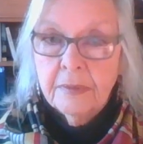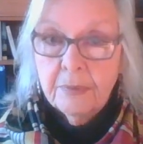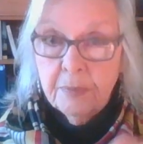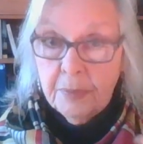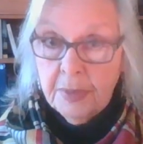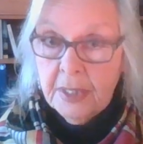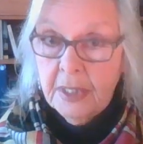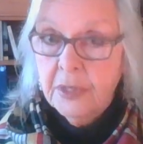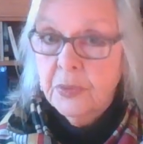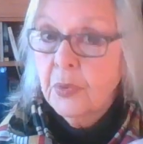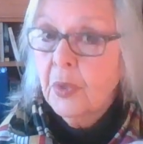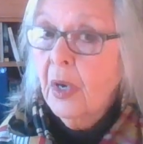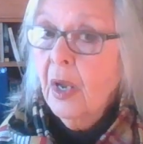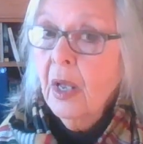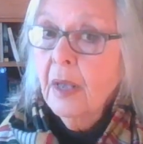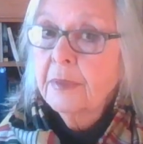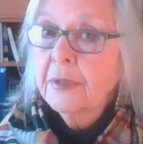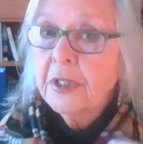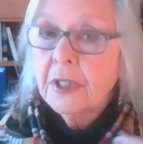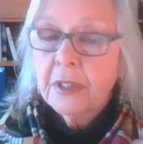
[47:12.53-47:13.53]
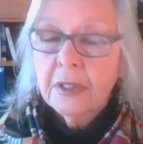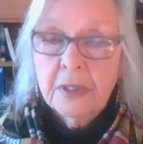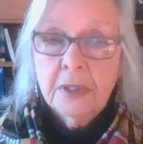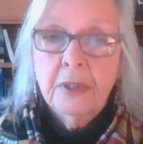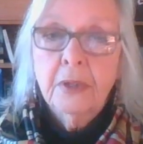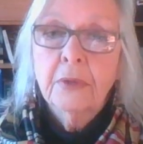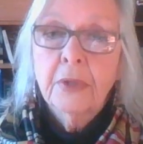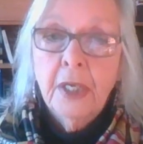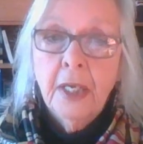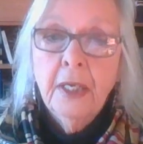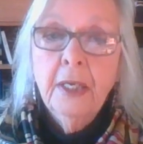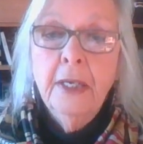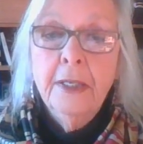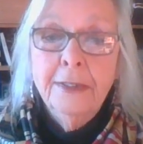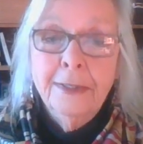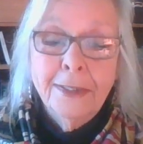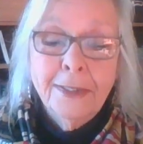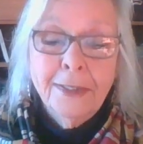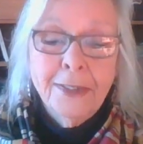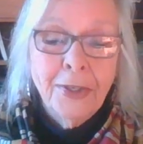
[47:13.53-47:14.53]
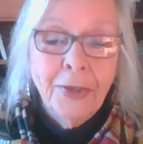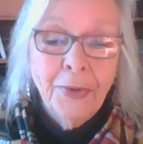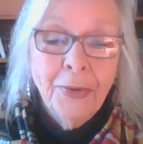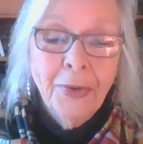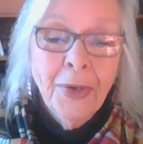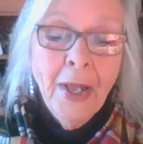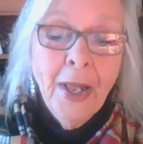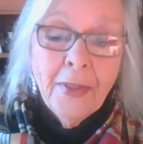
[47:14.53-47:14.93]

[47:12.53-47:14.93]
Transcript: Because we're objects, okay? So